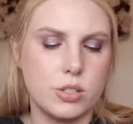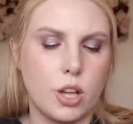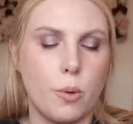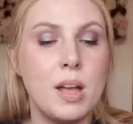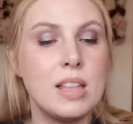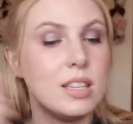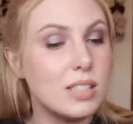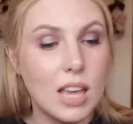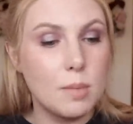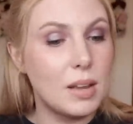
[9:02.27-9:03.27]
So
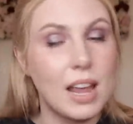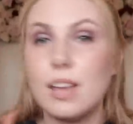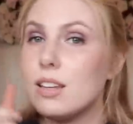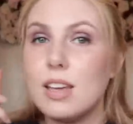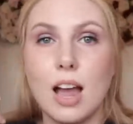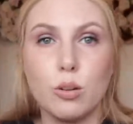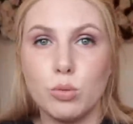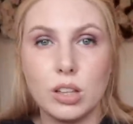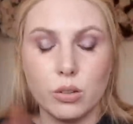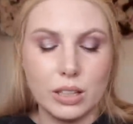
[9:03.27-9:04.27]
this came in handy. I
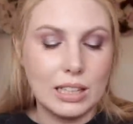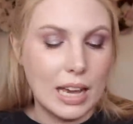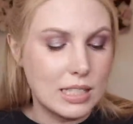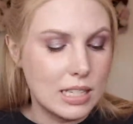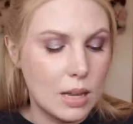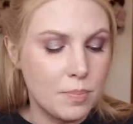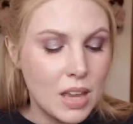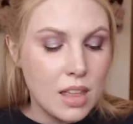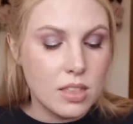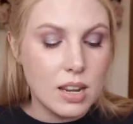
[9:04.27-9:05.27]
really, really liked it.
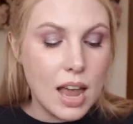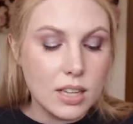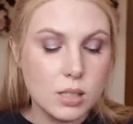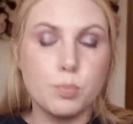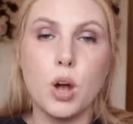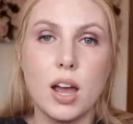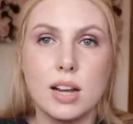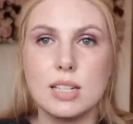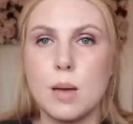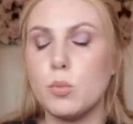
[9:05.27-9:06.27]
The next
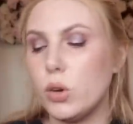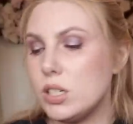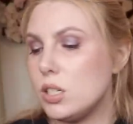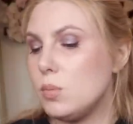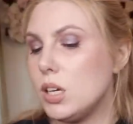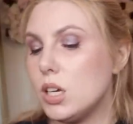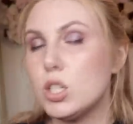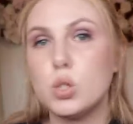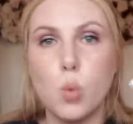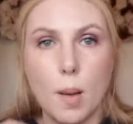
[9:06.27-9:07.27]
product I'm going to be
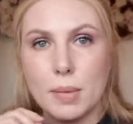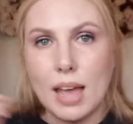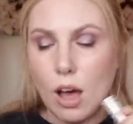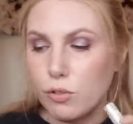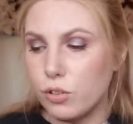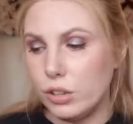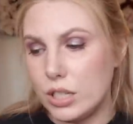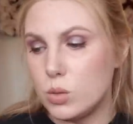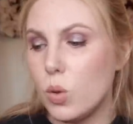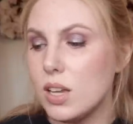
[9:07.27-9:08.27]
swapping out for
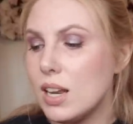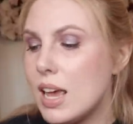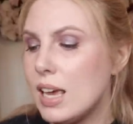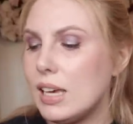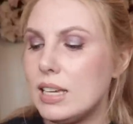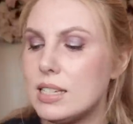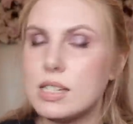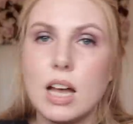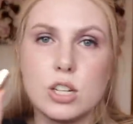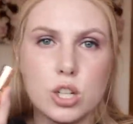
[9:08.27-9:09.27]
this one
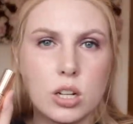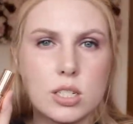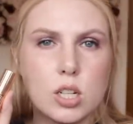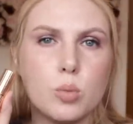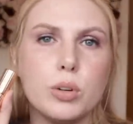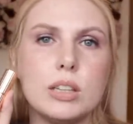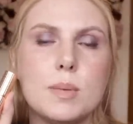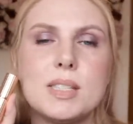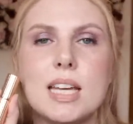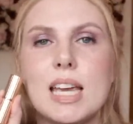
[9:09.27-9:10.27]
is a Charlotte Tilbury
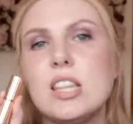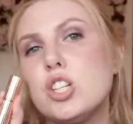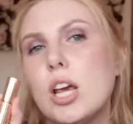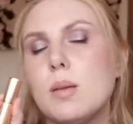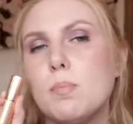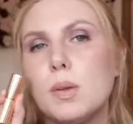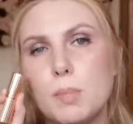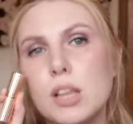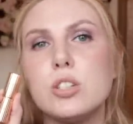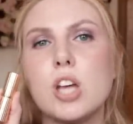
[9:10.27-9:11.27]
lipstick in the shade
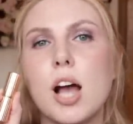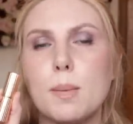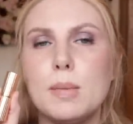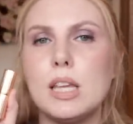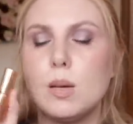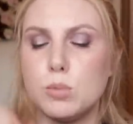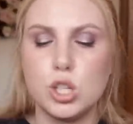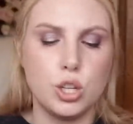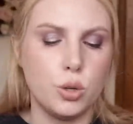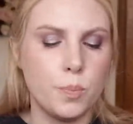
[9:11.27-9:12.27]
Pillow Talk Medium
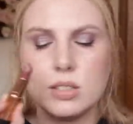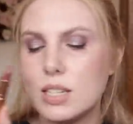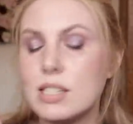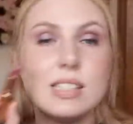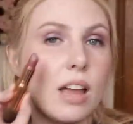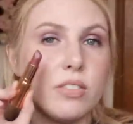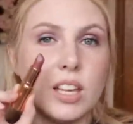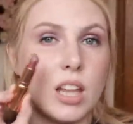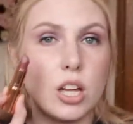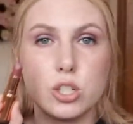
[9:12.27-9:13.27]
2. This is
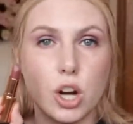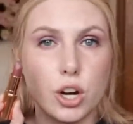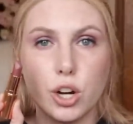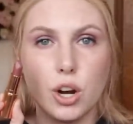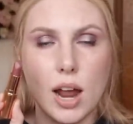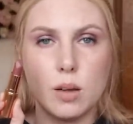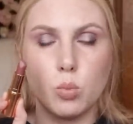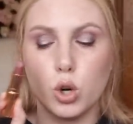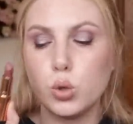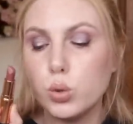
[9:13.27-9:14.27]
definitely a lot darker and
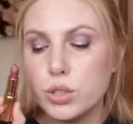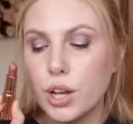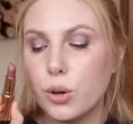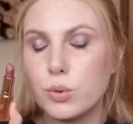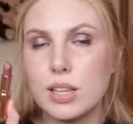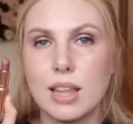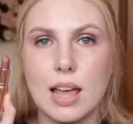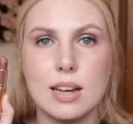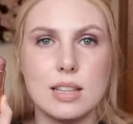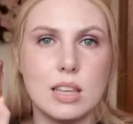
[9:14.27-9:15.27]
more cool toned
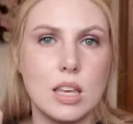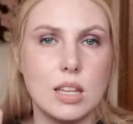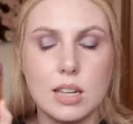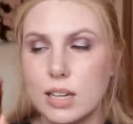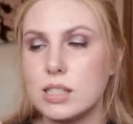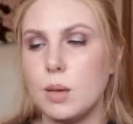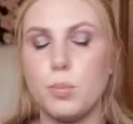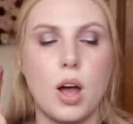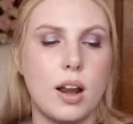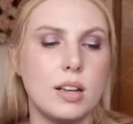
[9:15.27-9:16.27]
than the NYX lip
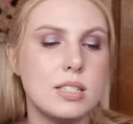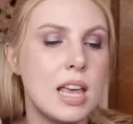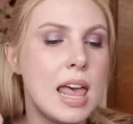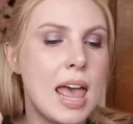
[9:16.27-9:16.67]
product.